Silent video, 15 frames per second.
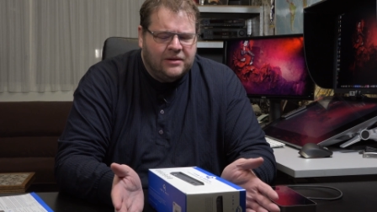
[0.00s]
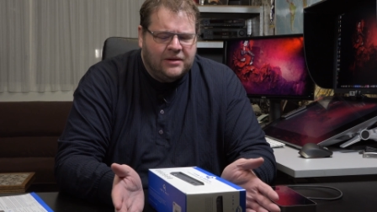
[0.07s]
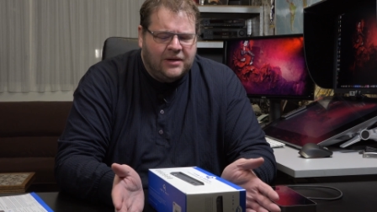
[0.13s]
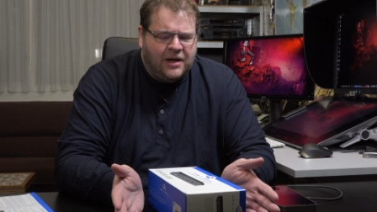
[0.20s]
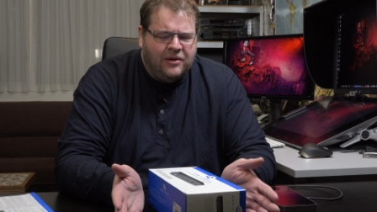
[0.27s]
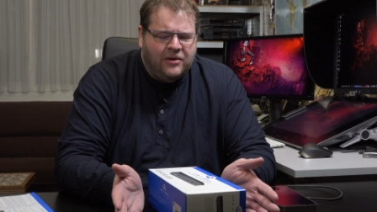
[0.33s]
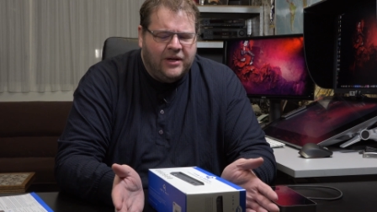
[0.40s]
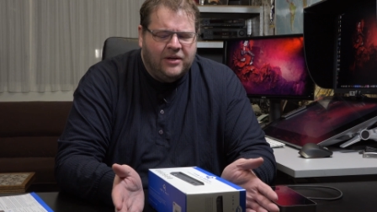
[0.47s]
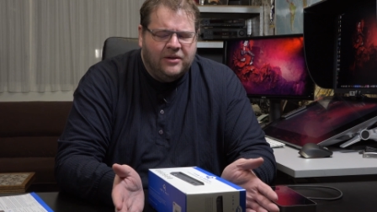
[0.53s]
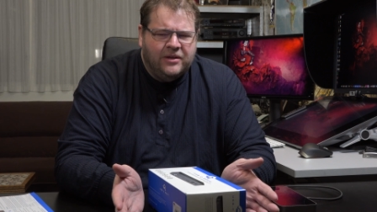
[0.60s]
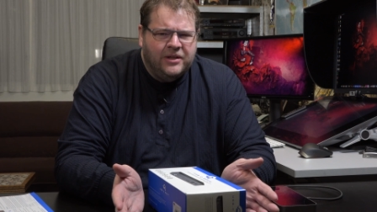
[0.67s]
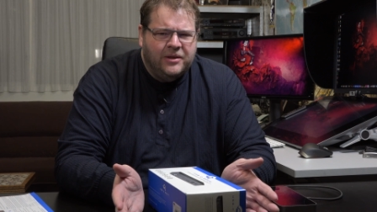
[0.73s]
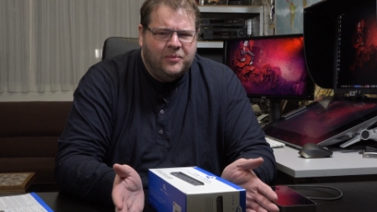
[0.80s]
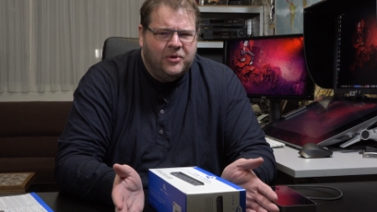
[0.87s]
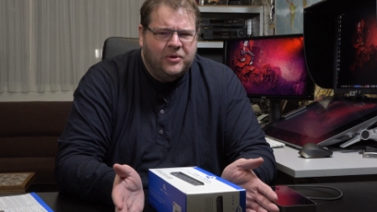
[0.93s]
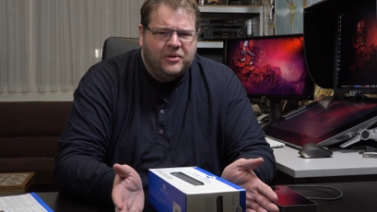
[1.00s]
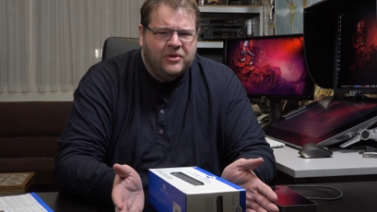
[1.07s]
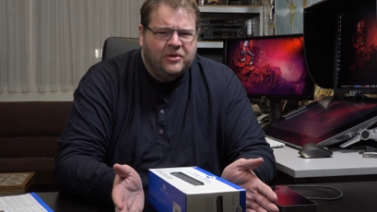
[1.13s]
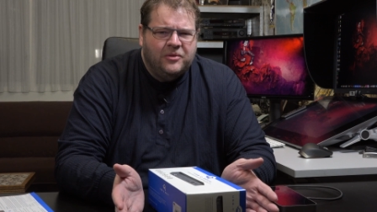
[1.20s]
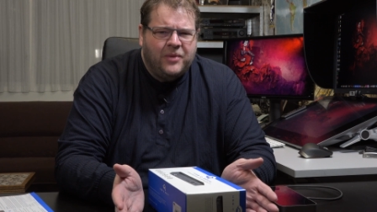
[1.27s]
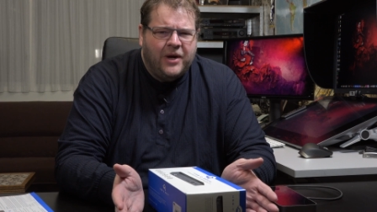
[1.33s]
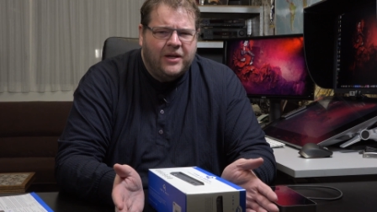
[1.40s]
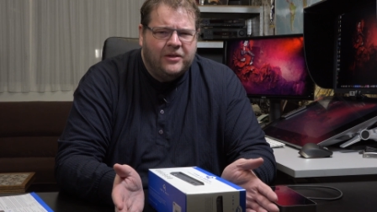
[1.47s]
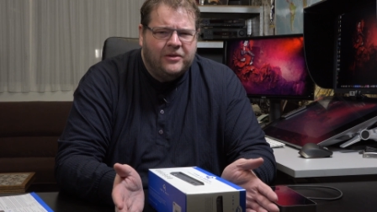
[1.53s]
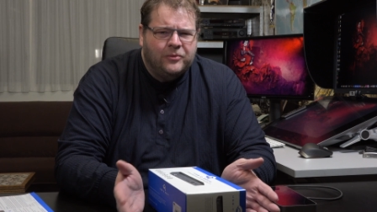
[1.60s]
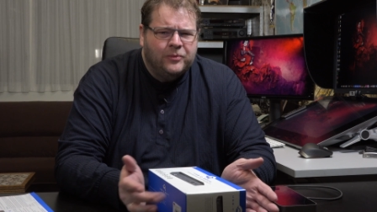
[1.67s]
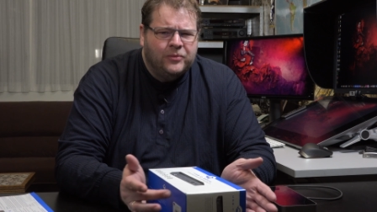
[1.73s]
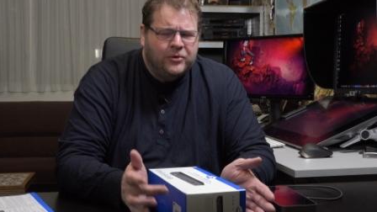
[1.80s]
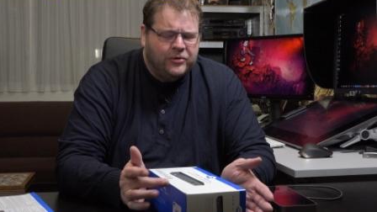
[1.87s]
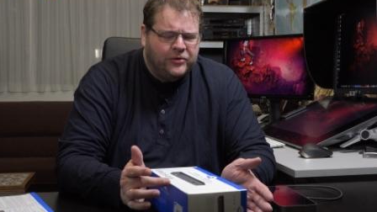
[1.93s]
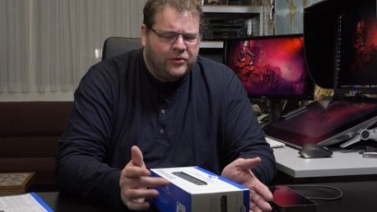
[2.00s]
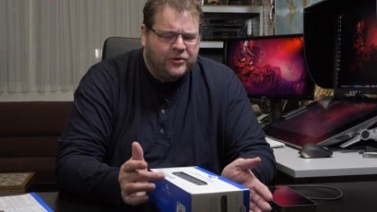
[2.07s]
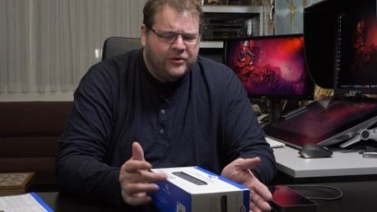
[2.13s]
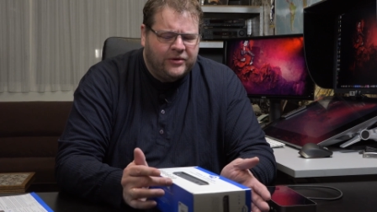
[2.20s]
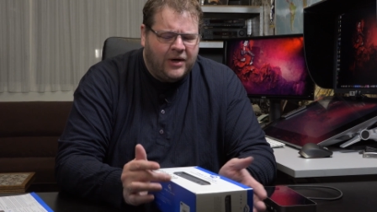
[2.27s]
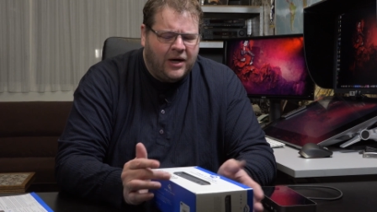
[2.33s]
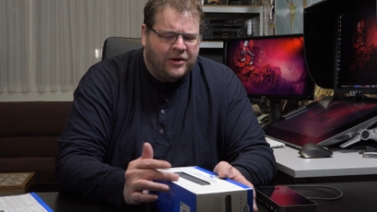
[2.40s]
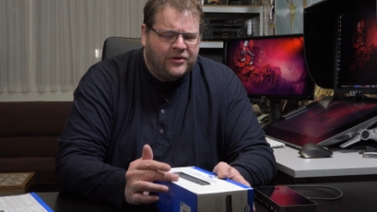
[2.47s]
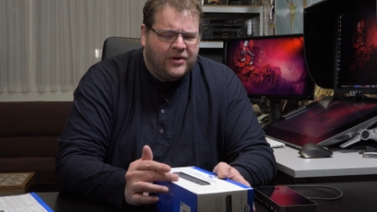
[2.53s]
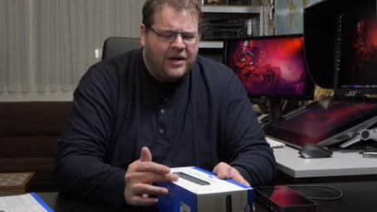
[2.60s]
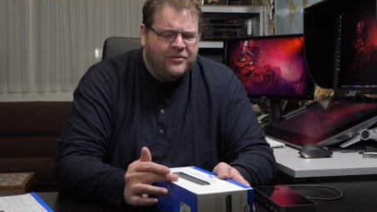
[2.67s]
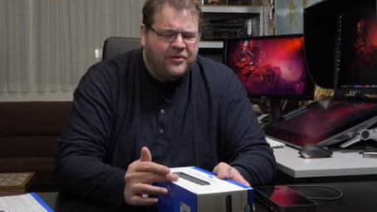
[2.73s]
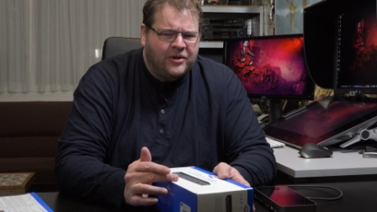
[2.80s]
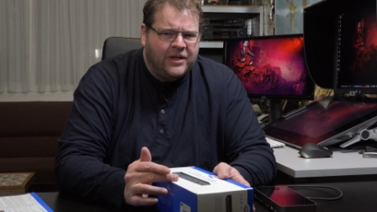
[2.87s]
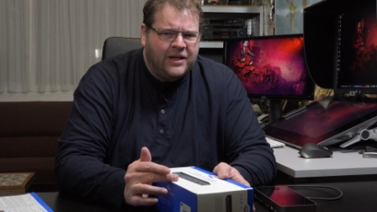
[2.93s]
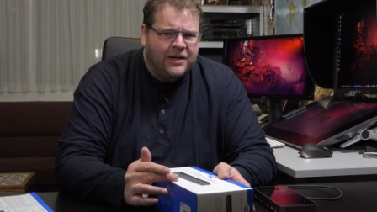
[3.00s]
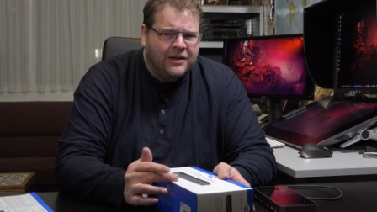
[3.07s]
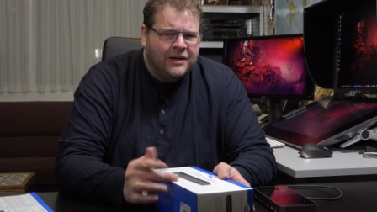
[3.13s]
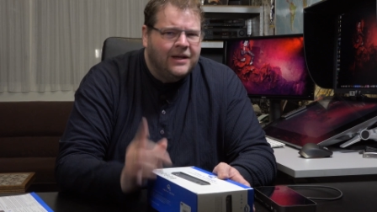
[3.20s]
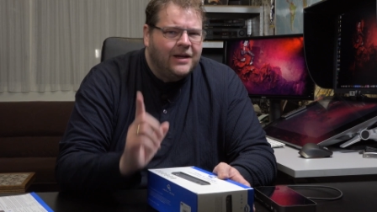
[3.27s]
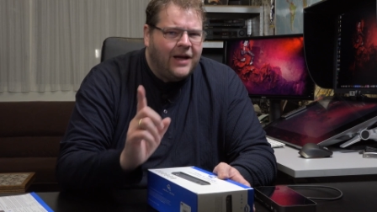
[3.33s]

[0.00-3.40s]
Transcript: How the hell can you put a Thunderbolt hard drive on here?